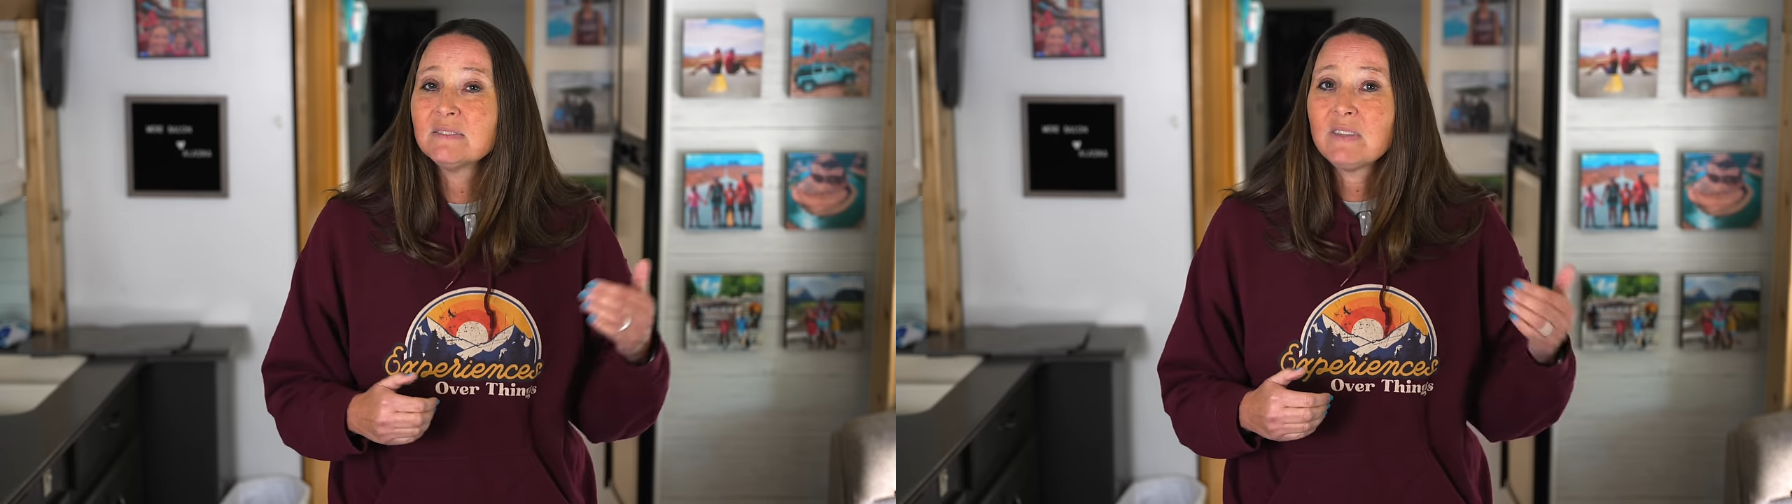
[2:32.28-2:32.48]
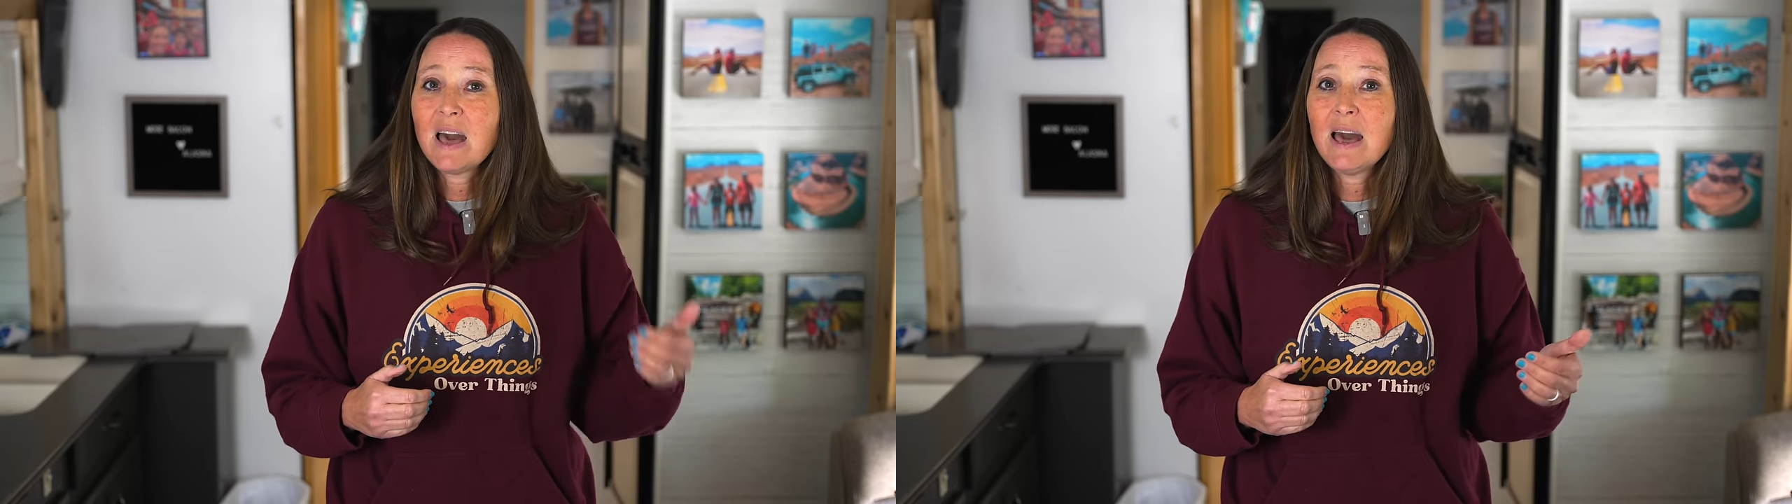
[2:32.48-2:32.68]

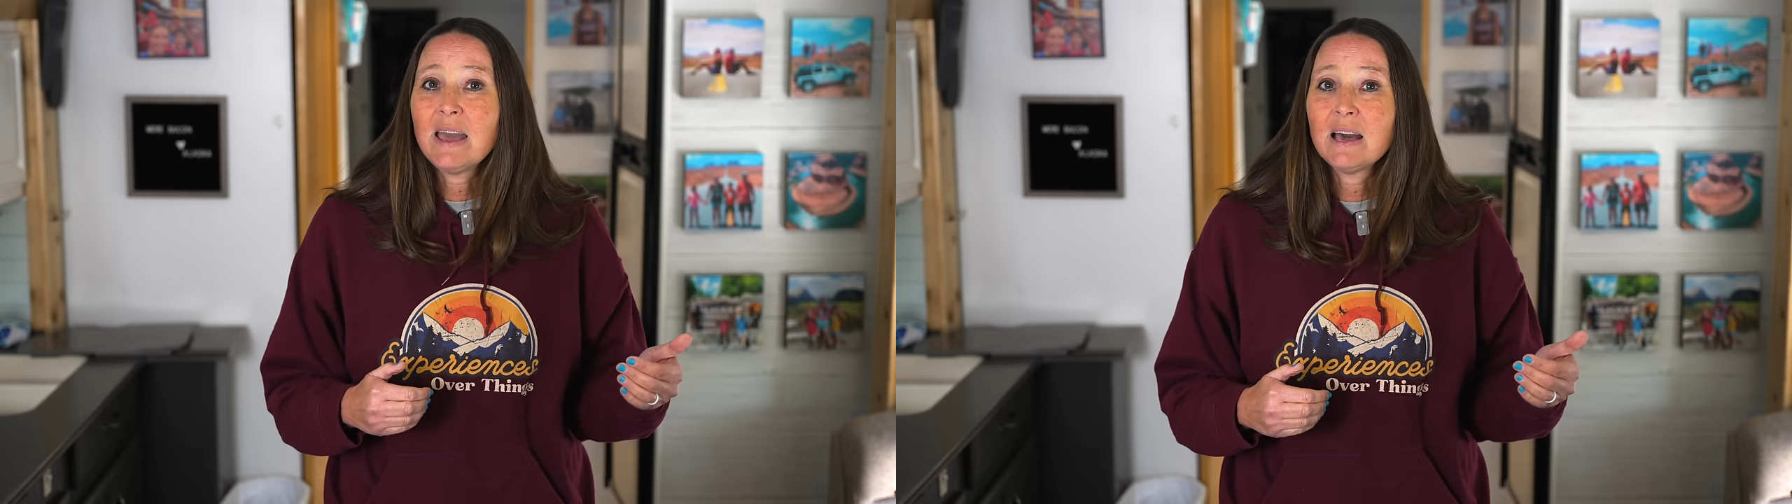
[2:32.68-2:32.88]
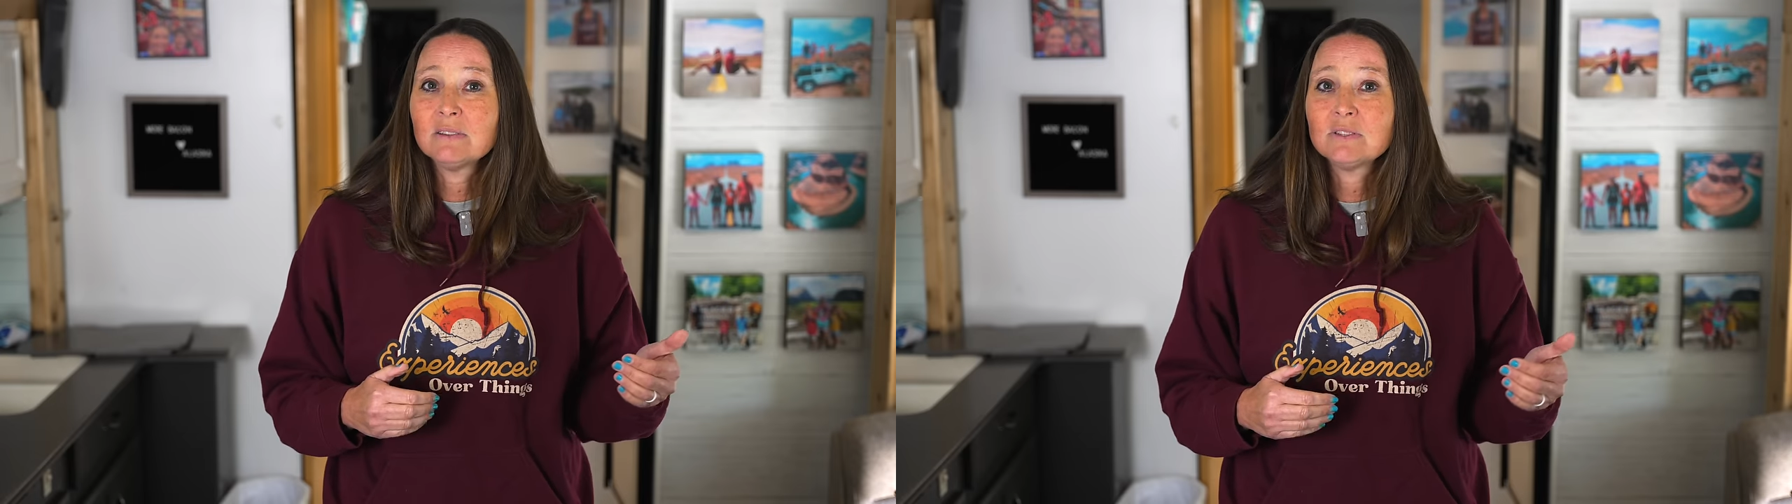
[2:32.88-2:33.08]
of the
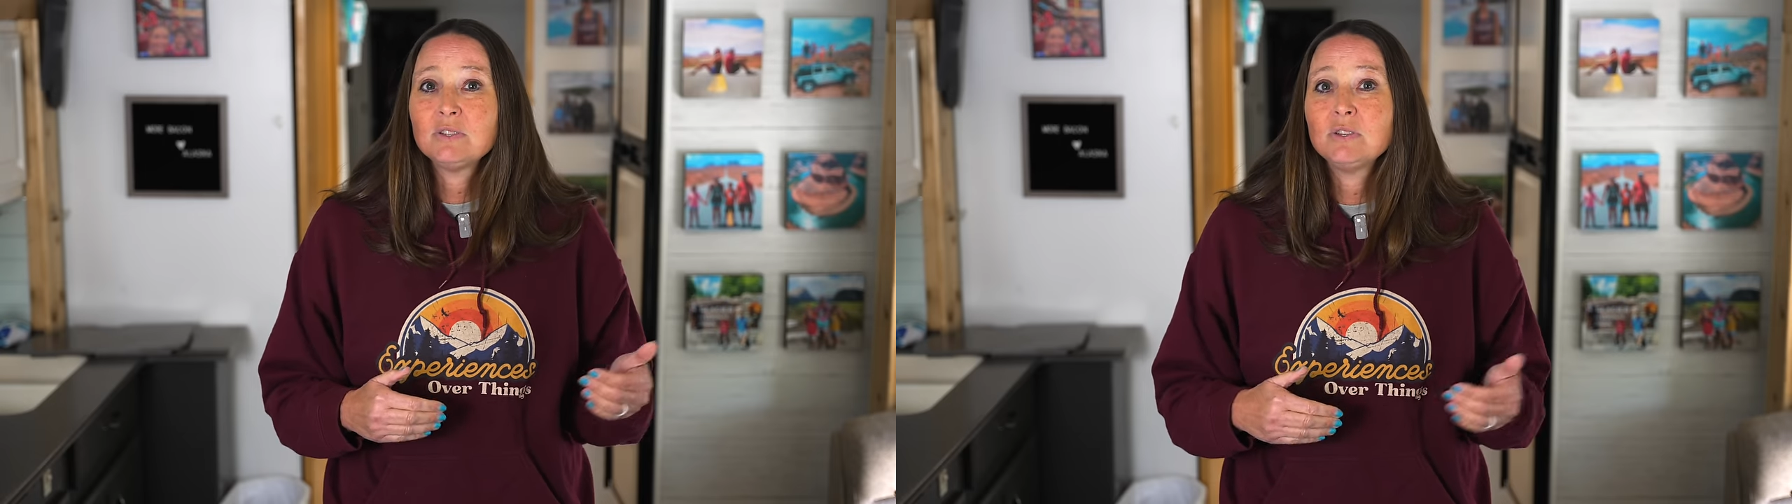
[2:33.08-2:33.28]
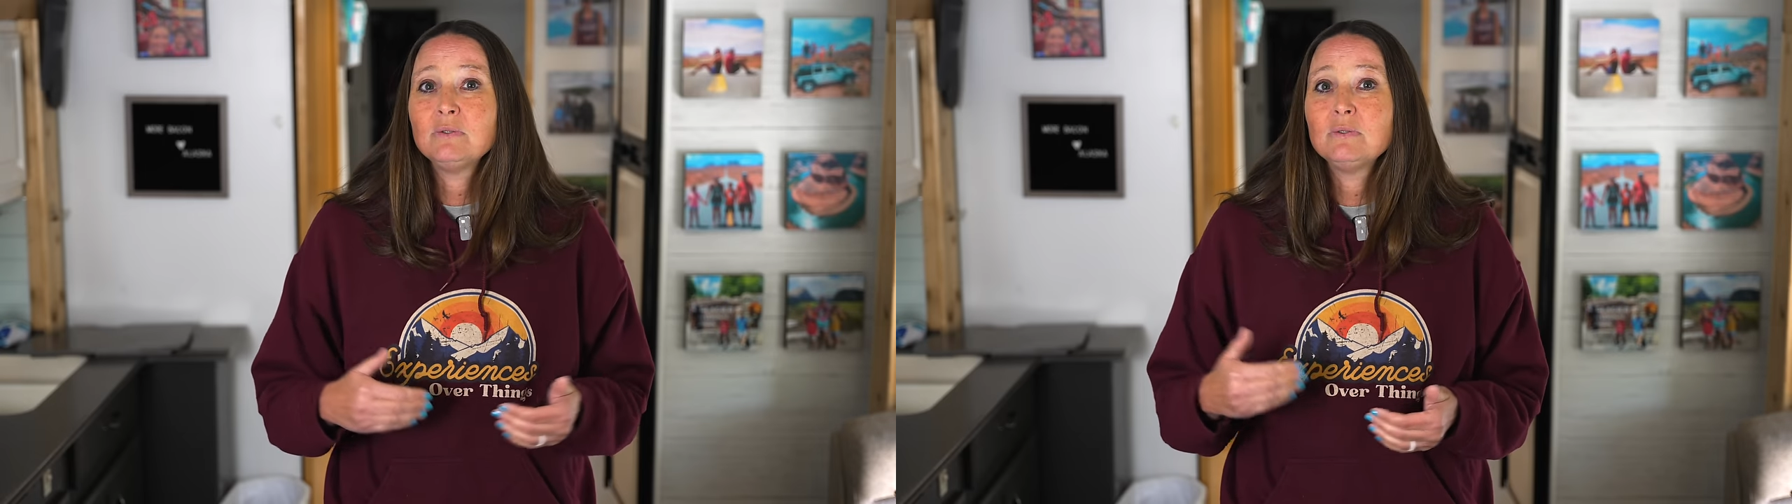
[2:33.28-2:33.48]
high
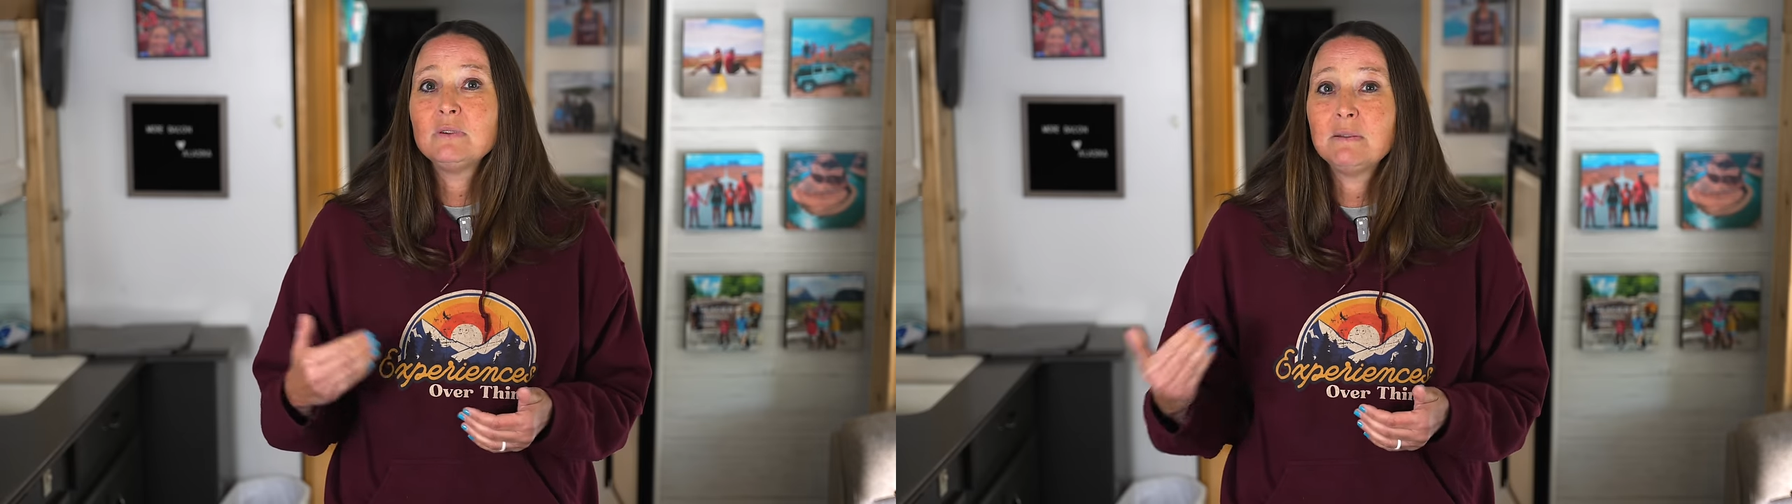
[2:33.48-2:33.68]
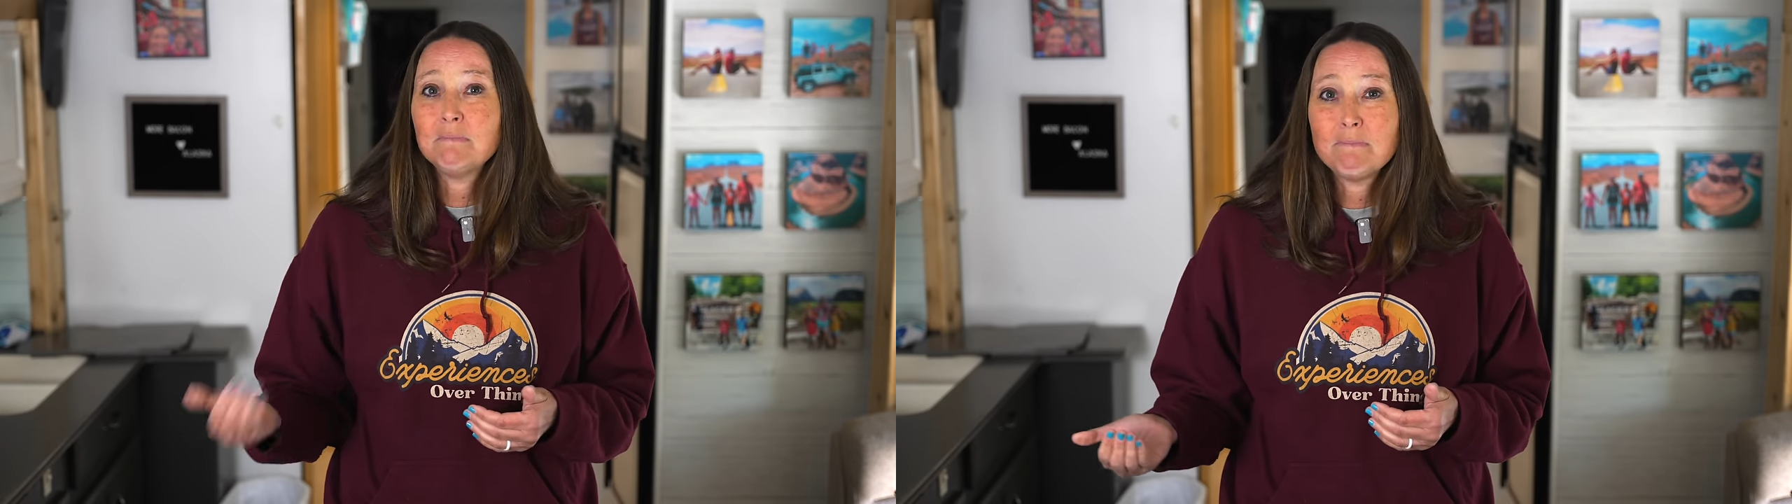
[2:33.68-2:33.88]

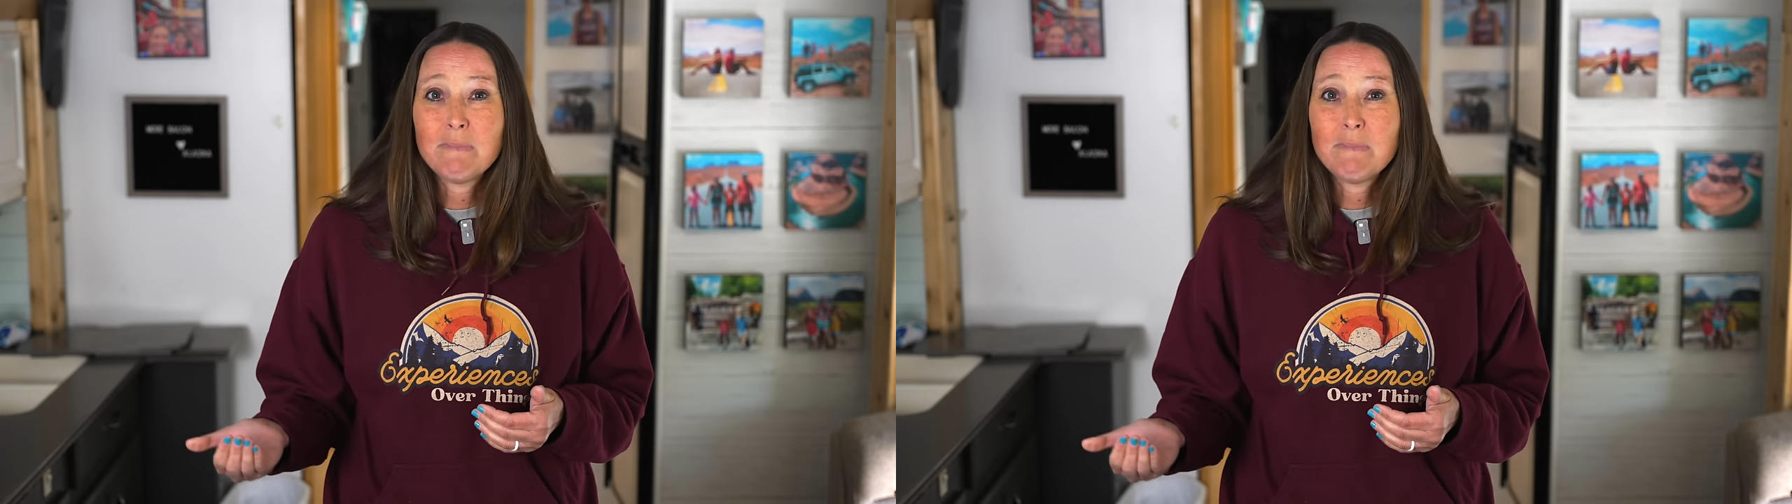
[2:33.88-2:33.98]
altitude and